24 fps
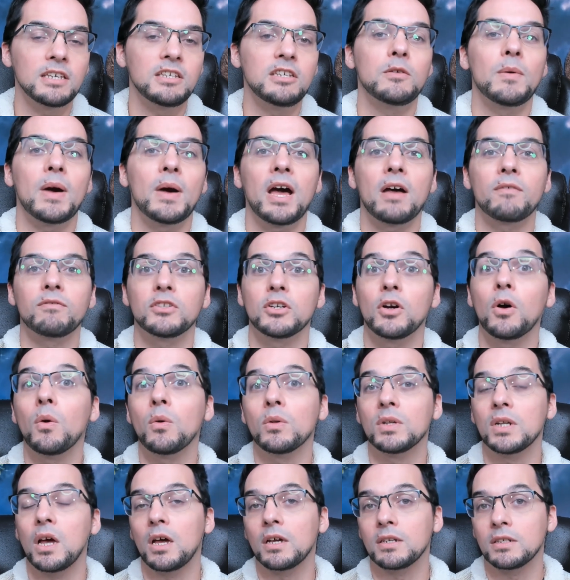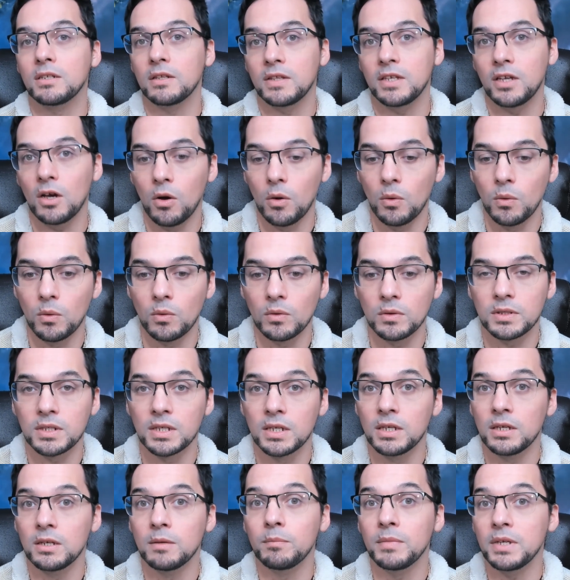you have to hold on to the old.
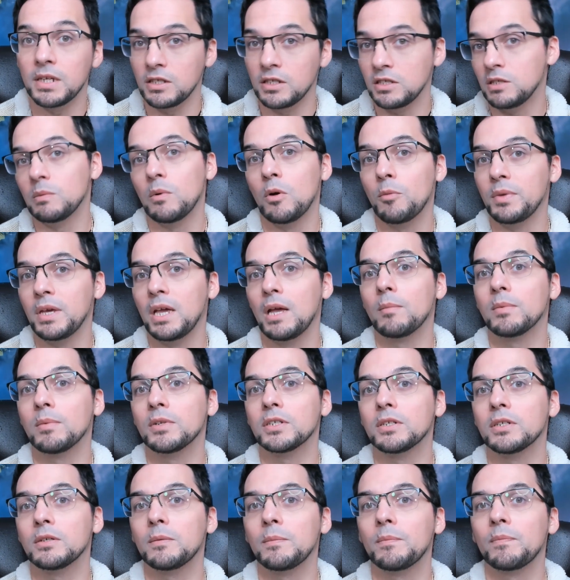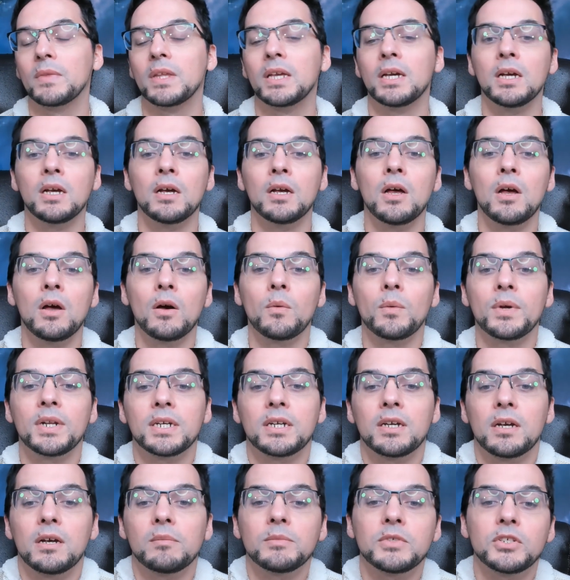Because you won't be able to. When it
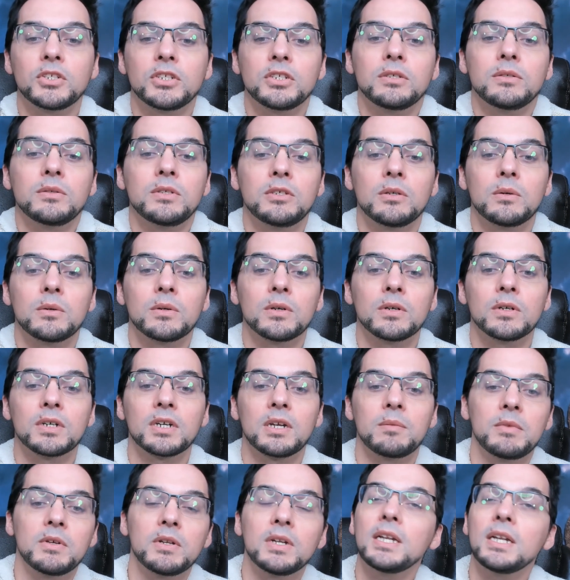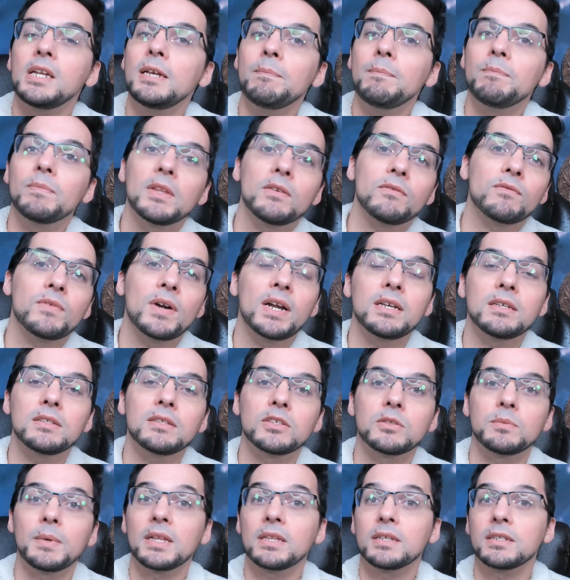comes to your community,
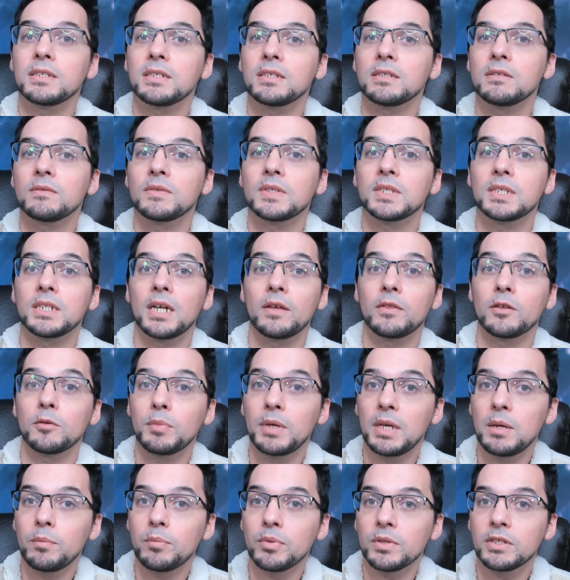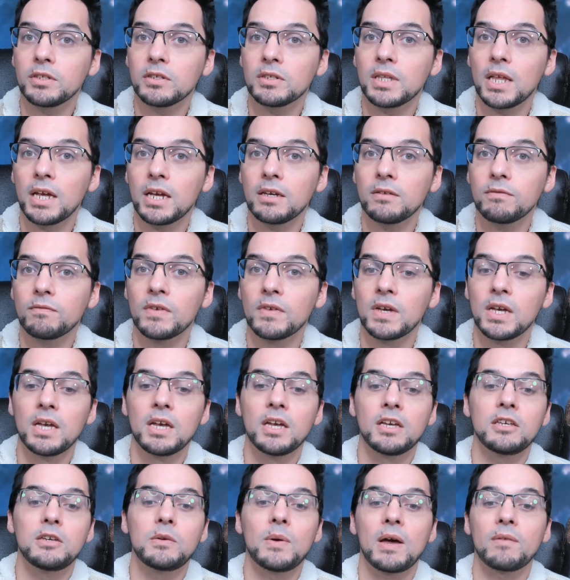friends, relatives, and other people in your life,
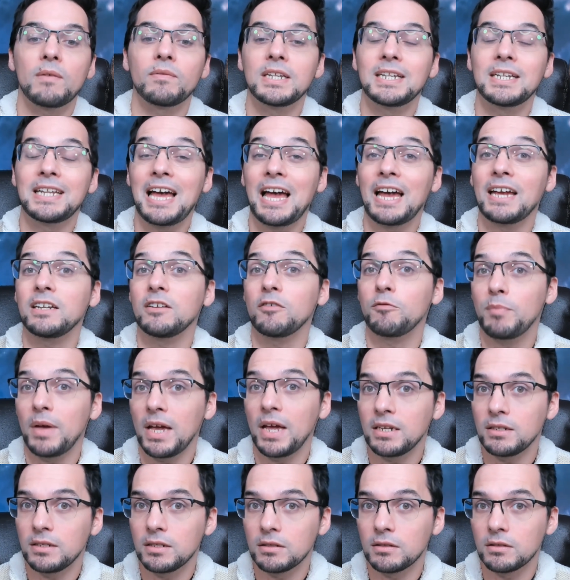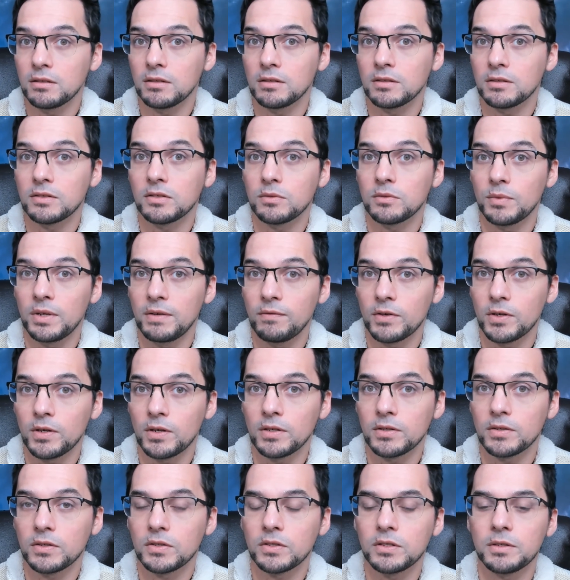you have the Nine of Pentacles
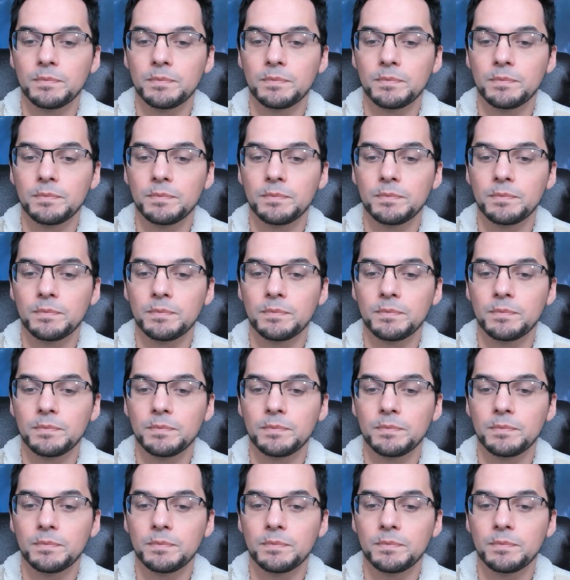reversed.